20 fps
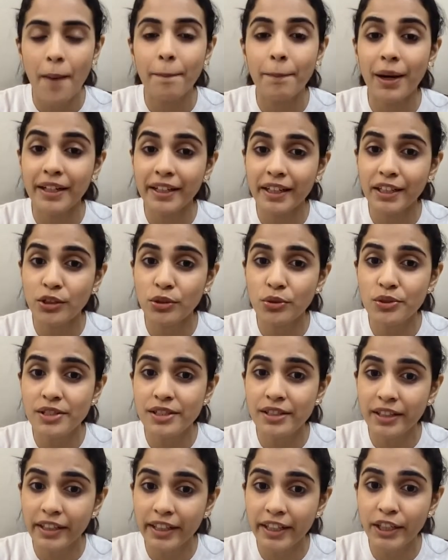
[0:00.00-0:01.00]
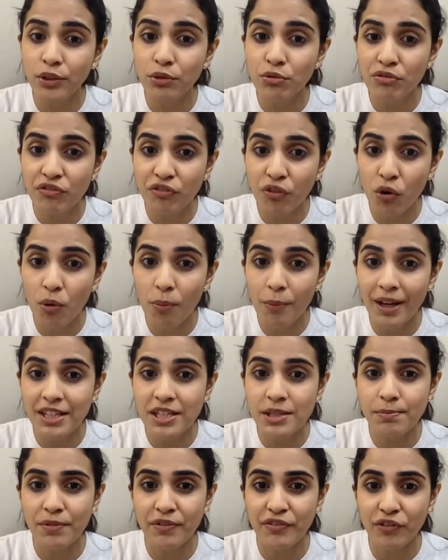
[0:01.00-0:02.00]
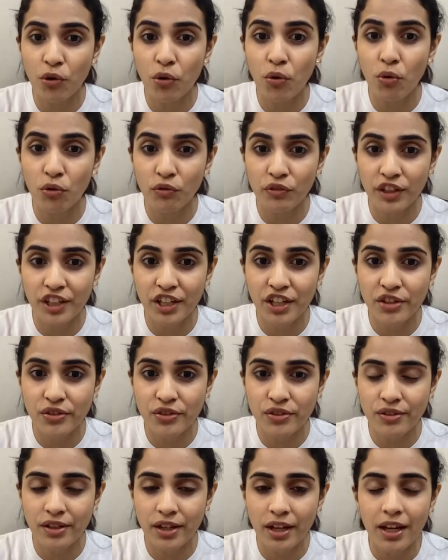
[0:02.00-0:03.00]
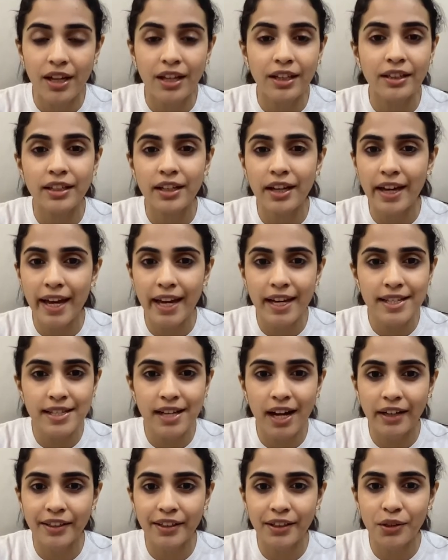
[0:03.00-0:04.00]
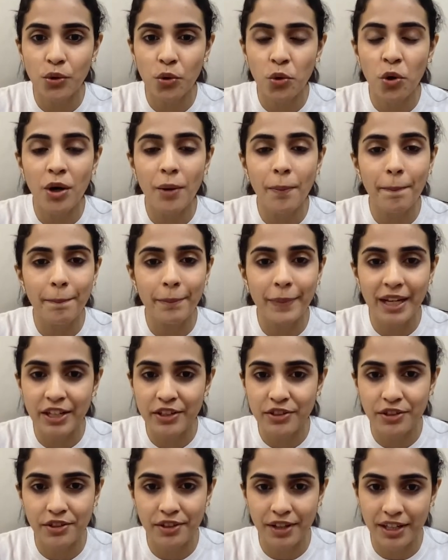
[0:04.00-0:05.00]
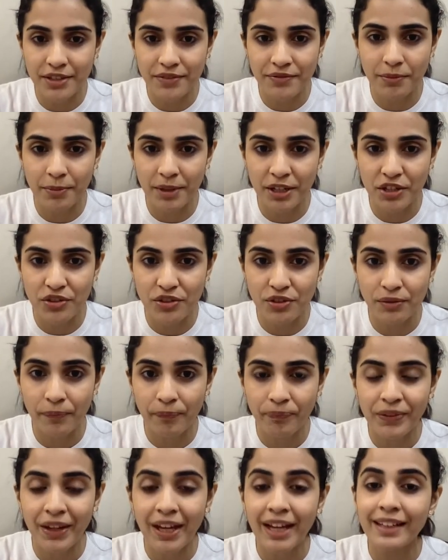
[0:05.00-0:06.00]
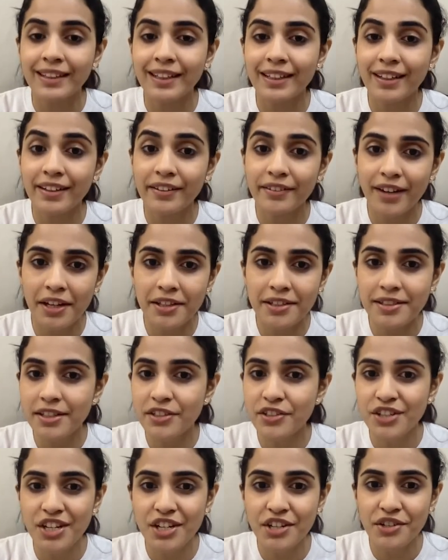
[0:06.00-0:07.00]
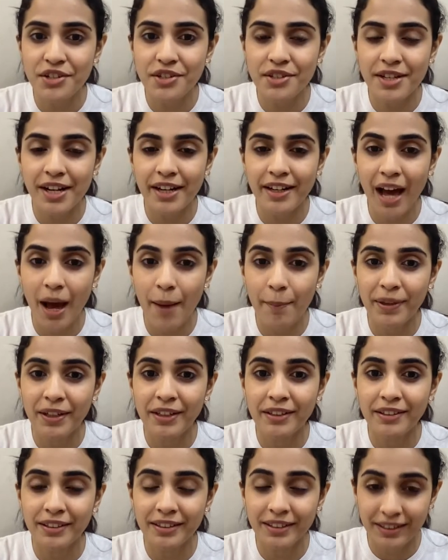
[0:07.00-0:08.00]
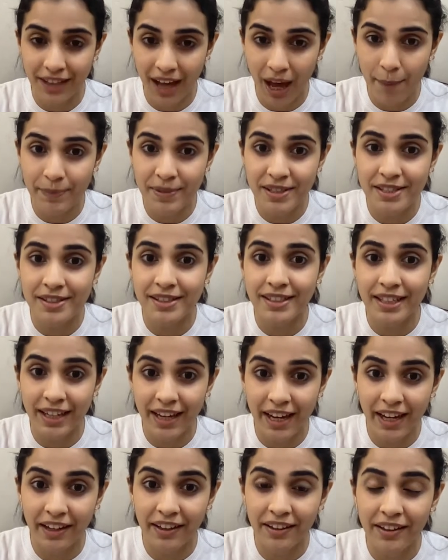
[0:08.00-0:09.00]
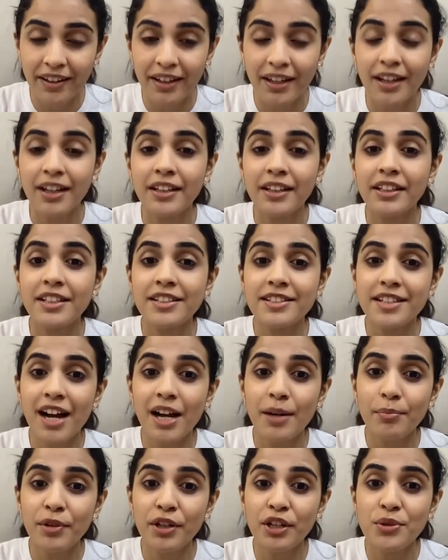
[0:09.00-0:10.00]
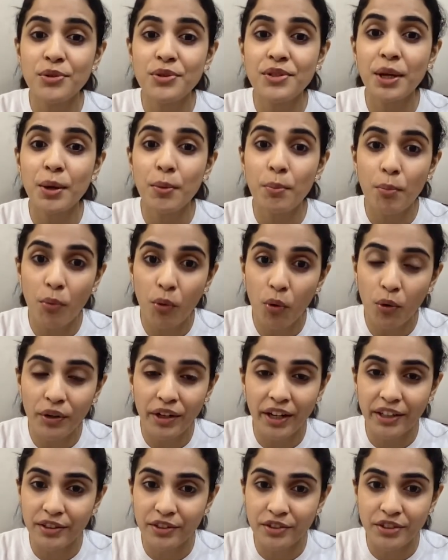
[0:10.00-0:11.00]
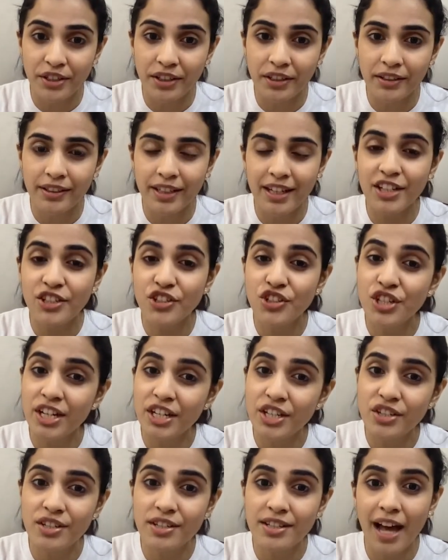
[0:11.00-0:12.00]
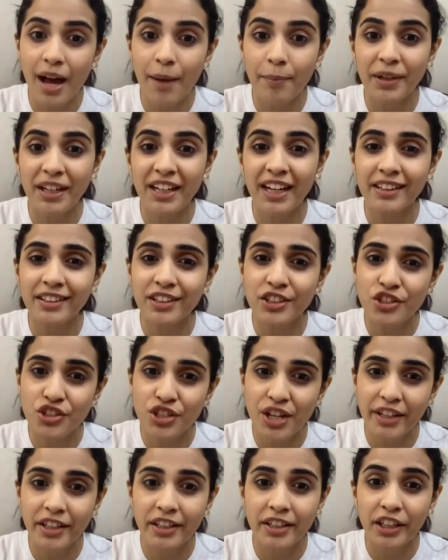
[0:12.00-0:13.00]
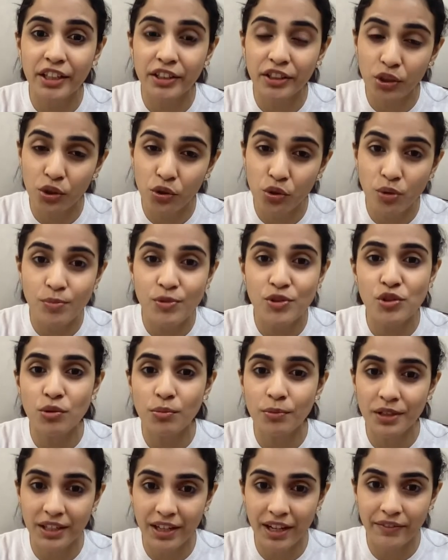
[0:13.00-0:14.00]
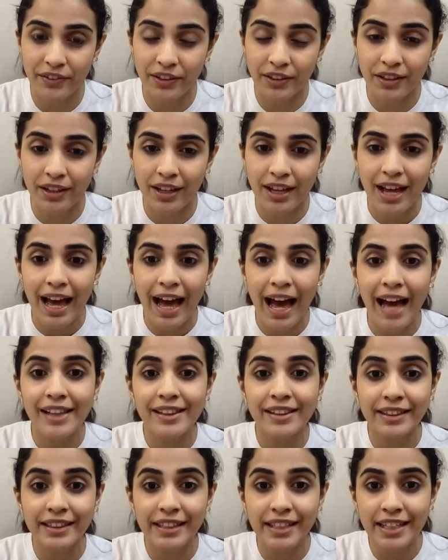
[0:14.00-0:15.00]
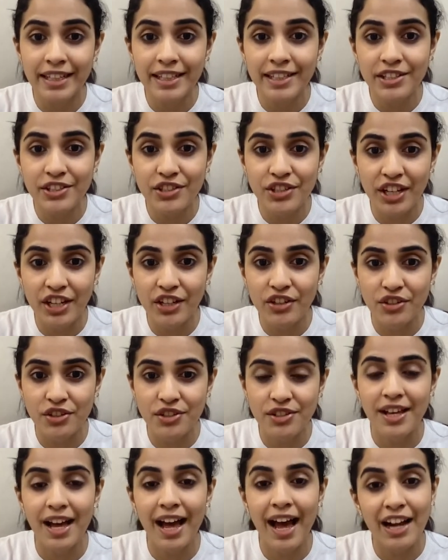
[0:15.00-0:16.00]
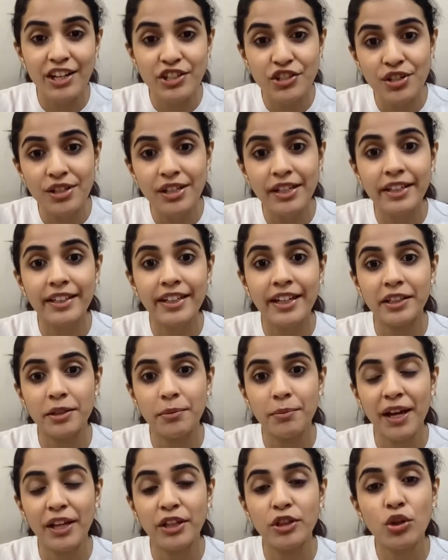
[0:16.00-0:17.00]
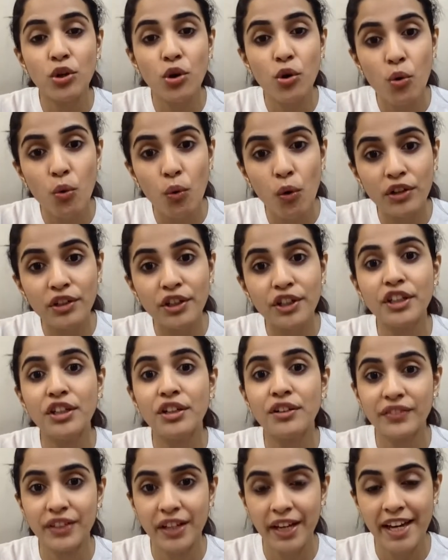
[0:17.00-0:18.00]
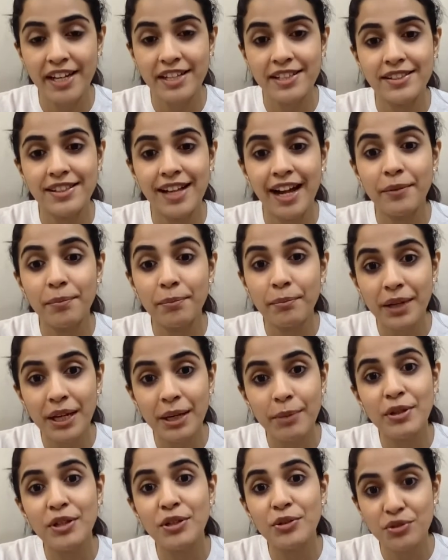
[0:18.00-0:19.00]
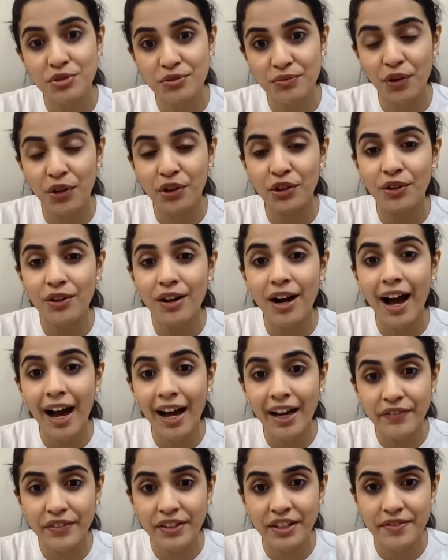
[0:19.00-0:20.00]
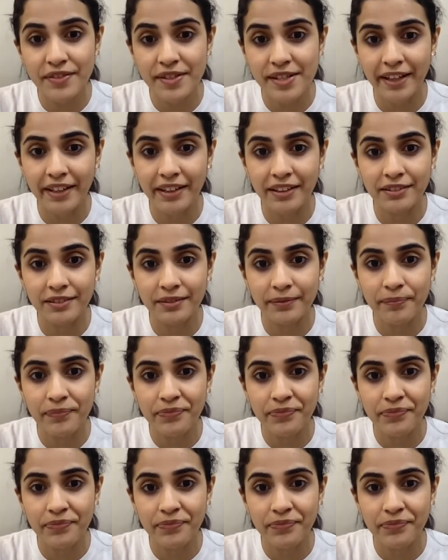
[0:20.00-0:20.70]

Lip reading: But in those 3 to 4 months before ovulation, the eggs undergo a major transformation. There are drastic changes that happens in the egg. They start producing more energy. There are changes happening at the genetic, the chromosomal level. And these changes actually determine the quality of the eggs that may be used for your IVF cycle.